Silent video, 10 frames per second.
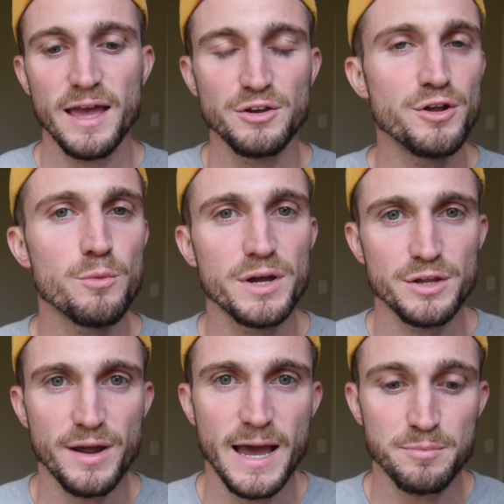And you don't want
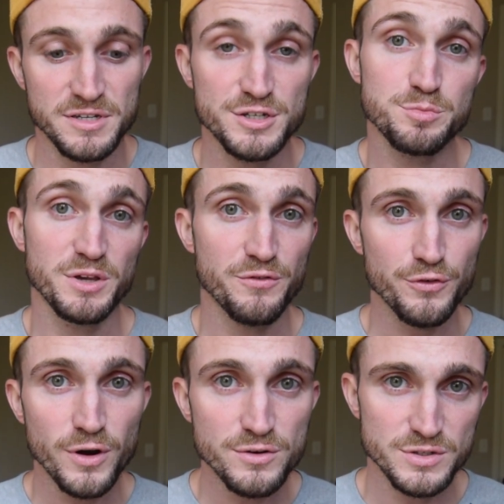your app to just be
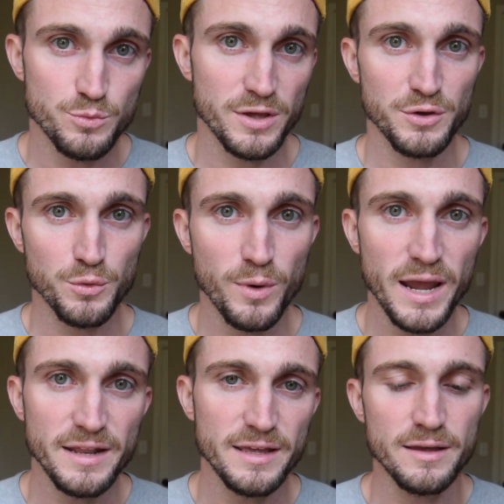frozen while you're
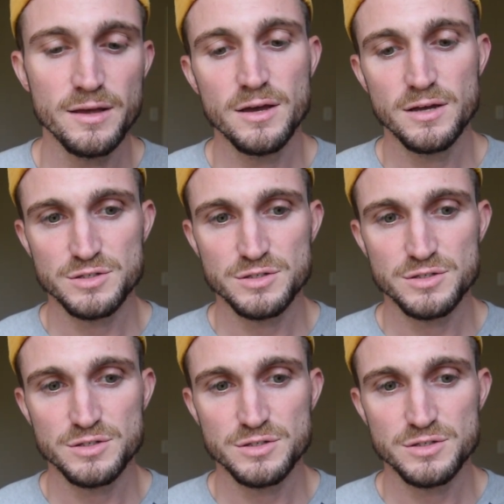waiting.